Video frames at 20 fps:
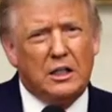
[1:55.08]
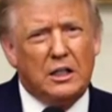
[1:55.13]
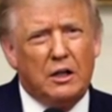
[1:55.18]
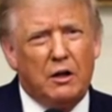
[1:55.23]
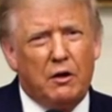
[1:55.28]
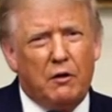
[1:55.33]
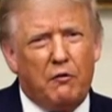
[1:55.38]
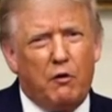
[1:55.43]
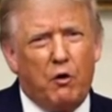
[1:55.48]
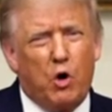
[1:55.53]

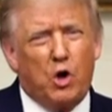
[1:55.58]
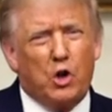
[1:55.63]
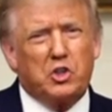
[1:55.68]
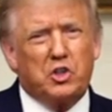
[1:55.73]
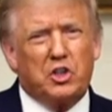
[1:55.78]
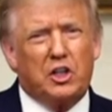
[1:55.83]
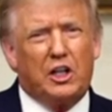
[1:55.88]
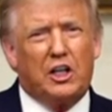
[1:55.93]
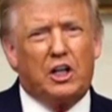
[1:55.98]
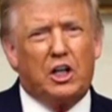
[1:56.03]

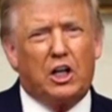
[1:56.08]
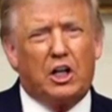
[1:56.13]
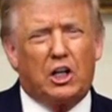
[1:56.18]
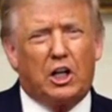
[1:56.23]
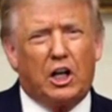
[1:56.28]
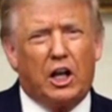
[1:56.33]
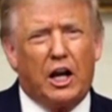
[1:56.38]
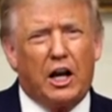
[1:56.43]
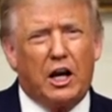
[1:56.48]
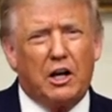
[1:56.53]
falsely
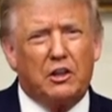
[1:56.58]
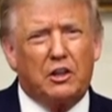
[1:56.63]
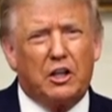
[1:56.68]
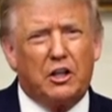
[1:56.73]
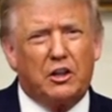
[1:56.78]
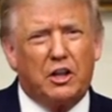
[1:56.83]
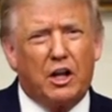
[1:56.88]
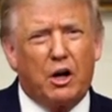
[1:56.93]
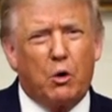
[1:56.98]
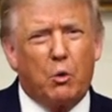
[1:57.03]
declared that
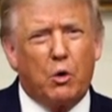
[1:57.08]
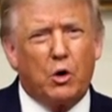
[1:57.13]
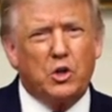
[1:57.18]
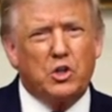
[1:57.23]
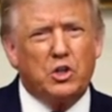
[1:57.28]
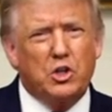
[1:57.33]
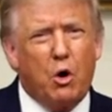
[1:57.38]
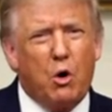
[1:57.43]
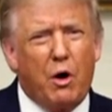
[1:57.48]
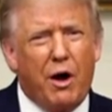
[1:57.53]
there was
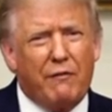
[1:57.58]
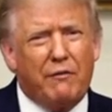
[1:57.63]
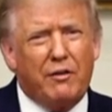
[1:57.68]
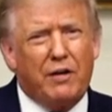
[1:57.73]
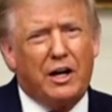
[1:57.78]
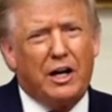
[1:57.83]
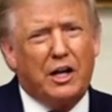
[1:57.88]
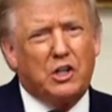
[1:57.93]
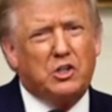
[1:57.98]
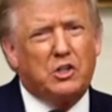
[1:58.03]
no
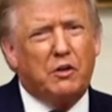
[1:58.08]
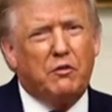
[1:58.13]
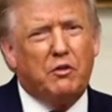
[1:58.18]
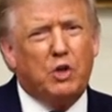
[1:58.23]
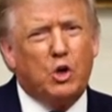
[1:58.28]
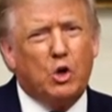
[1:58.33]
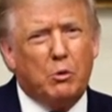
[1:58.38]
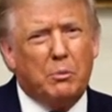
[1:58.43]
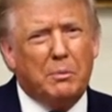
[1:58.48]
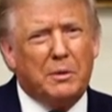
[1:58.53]
evidence of
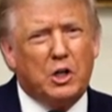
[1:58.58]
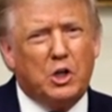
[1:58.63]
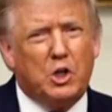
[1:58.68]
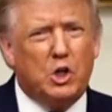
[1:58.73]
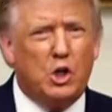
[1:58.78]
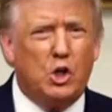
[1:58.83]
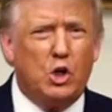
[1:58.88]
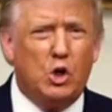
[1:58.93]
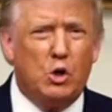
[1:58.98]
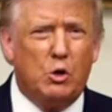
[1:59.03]

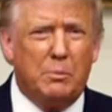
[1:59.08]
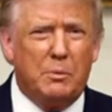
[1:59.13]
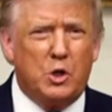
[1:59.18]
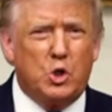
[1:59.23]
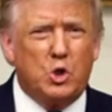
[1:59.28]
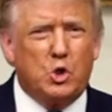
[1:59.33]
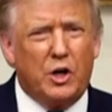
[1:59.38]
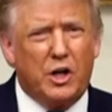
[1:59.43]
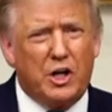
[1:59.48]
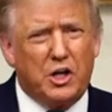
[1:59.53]
human-to-human
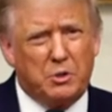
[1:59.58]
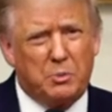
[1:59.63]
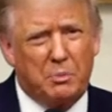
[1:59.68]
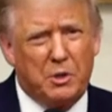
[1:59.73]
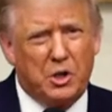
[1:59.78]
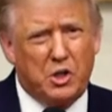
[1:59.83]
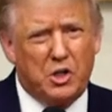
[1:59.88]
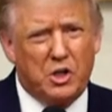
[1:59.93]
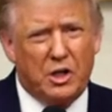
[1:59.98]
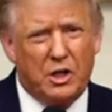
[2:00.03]

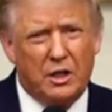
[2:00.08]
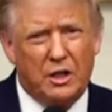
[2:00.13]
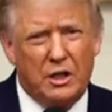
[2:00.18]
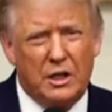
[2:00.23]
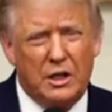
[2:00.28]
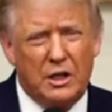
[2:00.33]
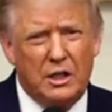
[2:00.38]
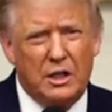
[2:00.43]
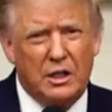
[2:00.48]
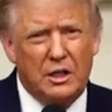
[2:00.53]
transmission.
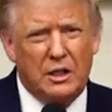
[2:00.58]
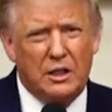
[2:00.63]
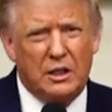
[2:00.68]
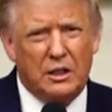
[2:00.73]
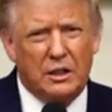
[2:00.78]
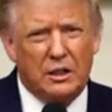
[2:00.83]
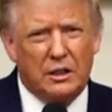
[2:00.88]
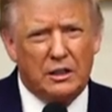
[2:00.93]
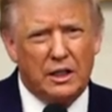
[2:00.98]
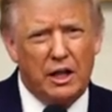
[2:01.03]

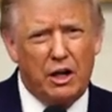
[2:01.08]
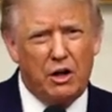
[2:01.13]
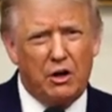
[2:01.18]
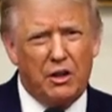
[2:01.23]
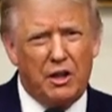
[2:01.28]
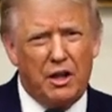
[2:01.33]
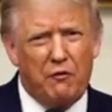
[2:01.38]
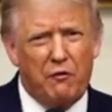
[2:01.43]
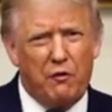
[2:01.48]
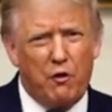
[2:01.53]
Later,
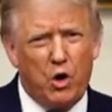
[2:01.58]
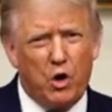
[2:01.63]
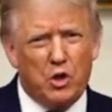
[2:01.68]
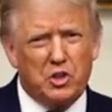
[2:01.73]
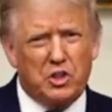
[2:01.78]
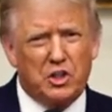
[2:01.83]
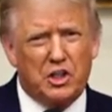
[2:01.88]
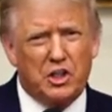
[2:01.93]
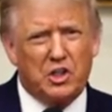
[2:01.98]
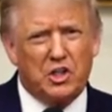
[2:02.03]
they
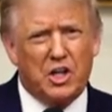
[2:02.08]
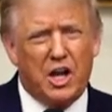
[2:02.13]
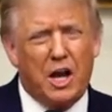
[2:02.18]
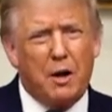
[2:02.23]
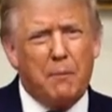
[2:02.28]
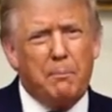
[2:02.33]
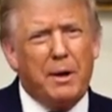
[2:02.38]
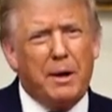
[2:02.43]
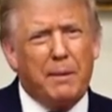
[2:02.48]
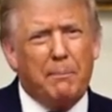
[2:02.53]
falsely
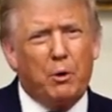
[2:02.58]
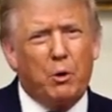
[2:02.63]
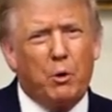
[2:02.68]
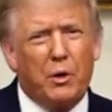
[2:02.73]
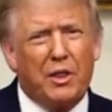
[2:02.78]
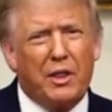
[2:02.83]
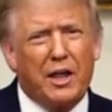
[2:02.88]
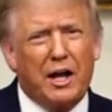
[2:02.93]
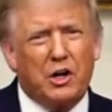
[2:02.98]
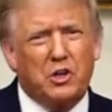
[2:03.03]
said people
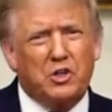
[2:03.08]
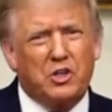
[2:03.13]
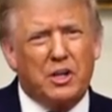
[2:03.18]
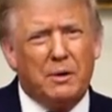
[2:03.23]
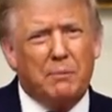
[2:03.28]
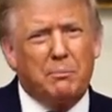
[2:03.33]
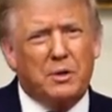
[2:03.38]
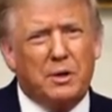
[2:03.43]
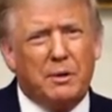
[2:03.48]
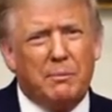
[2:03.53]
without
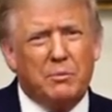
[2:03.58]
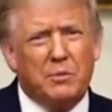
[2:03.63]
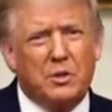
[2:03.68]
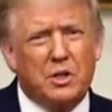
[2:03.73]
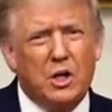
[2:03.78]
symptoms